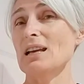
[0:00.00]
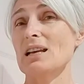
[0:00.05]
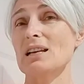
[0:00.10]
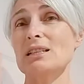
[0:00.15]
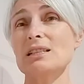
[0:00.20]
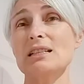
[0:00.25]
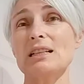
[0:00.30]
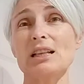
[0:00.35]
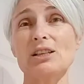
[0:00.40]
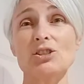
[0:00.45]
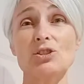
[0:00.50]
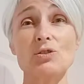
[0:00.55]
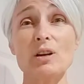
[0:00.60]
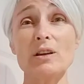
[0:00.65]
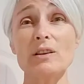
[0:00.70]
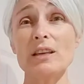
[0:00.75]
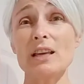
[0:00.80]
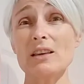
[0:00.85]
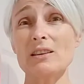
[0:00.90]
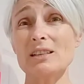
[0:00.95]
So let's try
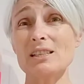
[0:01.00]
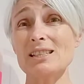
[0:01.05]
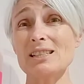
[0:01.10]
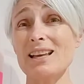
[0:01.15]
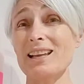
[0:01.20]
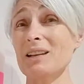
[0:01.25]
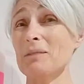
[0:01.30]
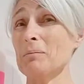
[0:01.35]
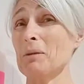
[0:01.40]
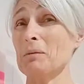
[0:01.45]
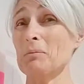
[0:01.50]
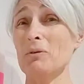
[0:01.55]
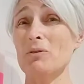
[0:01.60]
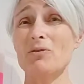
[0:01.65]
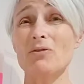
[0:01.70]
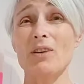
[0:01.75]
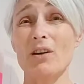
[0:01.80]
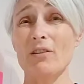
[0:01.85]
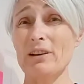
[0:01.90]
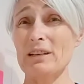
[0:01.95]
the other side. It may be
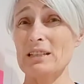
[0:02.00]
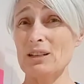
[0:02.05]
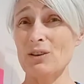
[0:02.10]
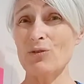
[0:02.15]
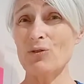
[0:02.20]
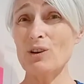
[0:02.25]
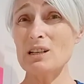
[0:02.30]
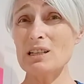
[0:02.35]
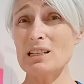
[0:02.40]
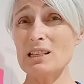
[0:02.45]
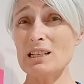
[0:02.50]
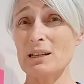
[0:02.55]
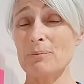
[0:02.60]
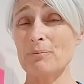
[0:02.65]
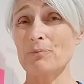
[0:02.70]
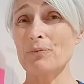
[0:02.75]
very different.